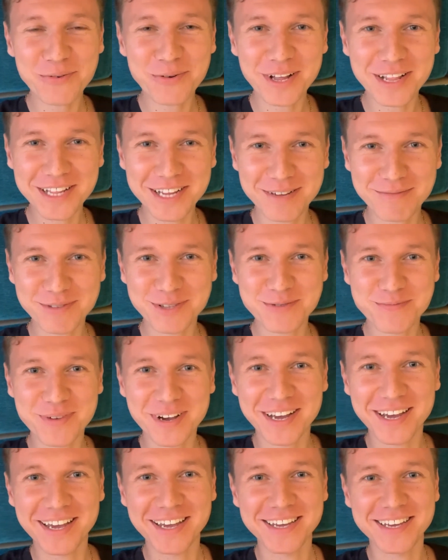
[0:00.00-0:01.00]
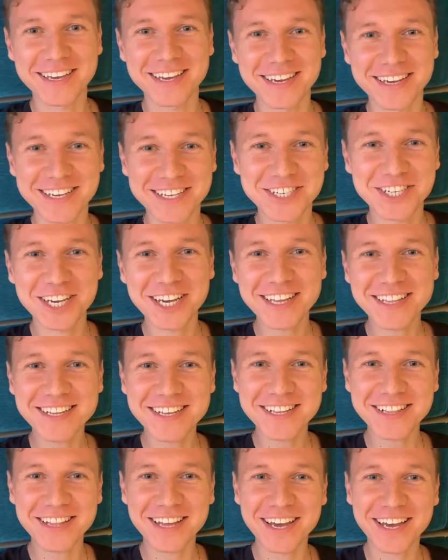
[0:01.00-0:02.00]
Welcome to my
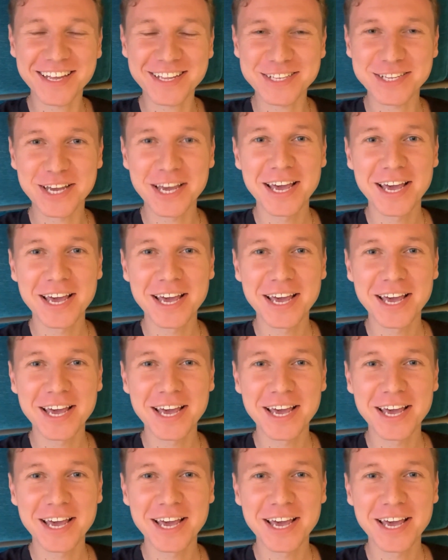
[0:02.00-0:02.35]
channel, and